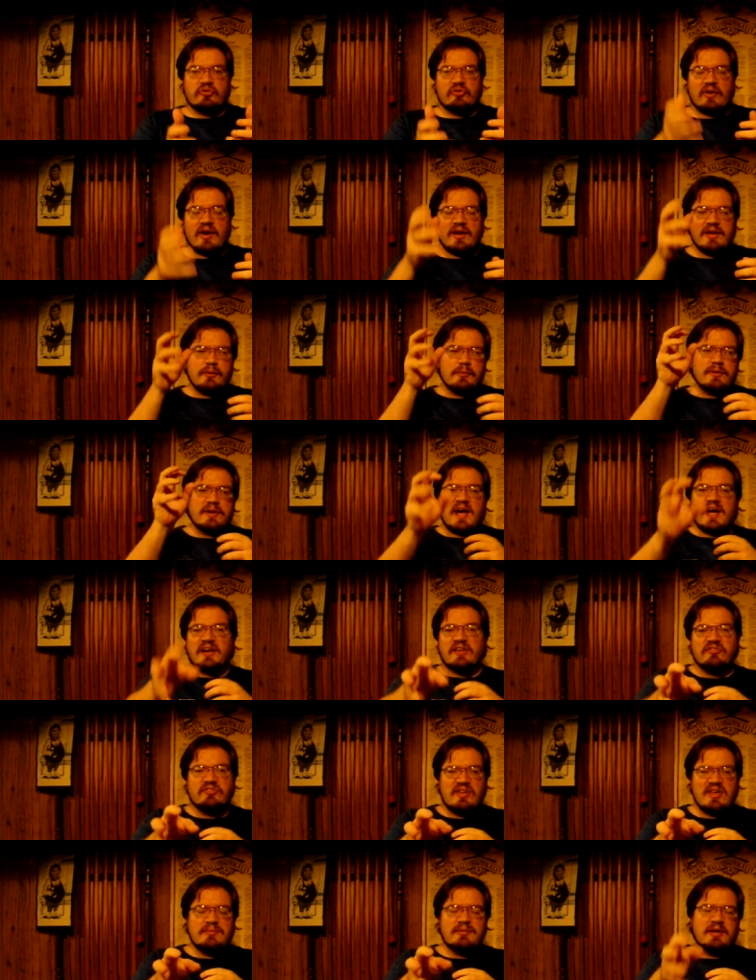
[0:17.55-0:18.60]
Are you in
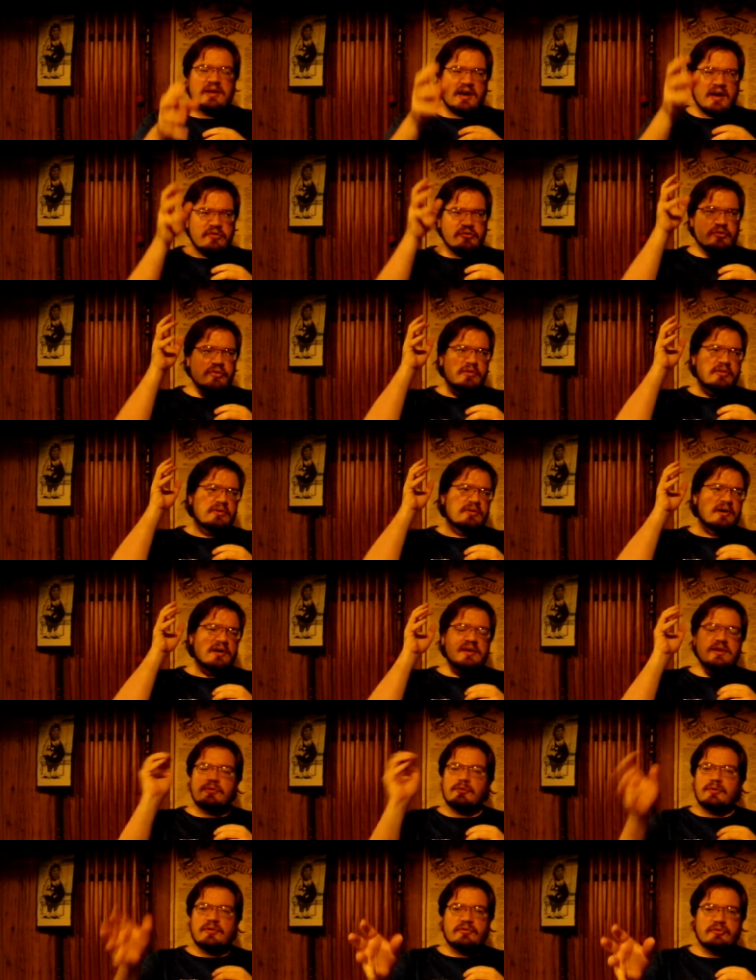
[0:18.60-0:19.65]
academia? As in, are
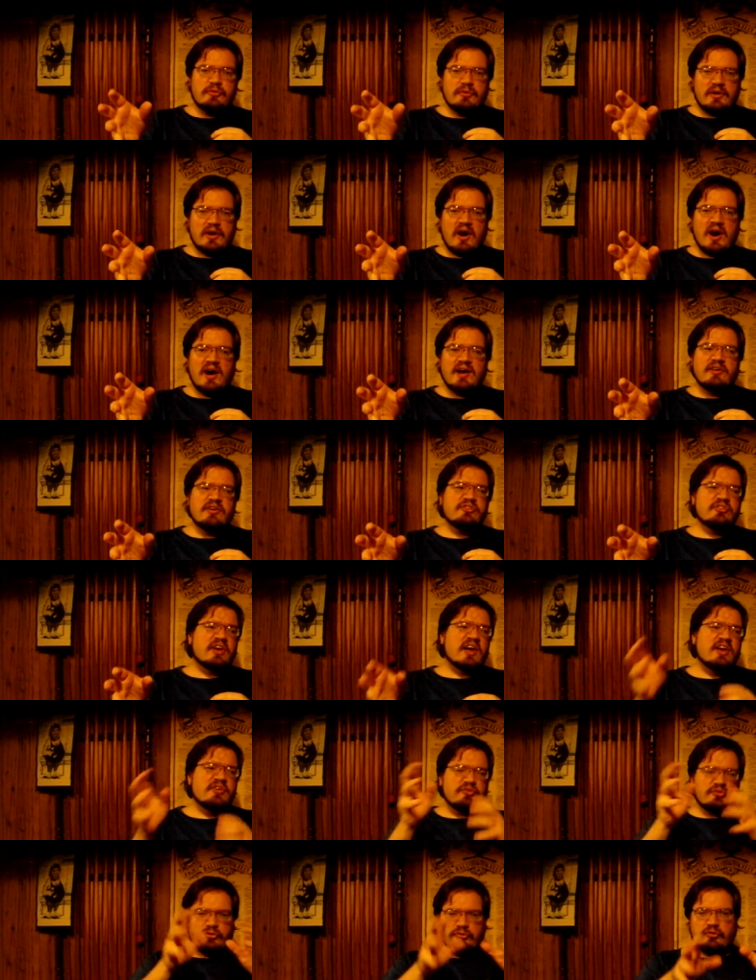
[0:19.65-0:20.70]
you doing higher
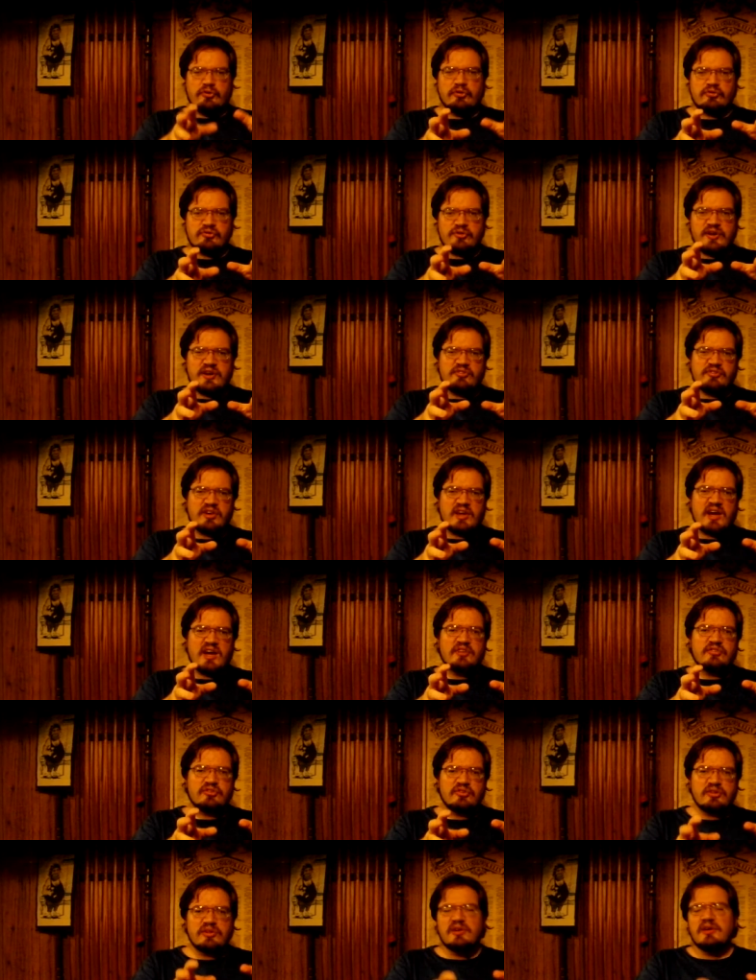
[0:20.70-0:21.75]
education or tertiary
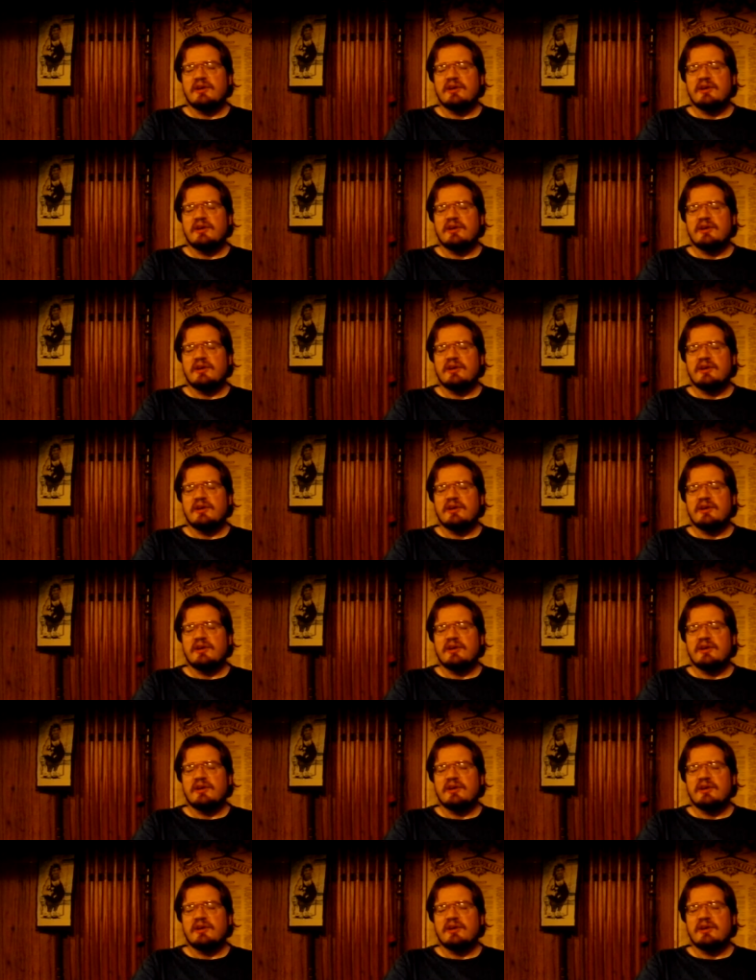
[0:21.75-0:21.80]
education?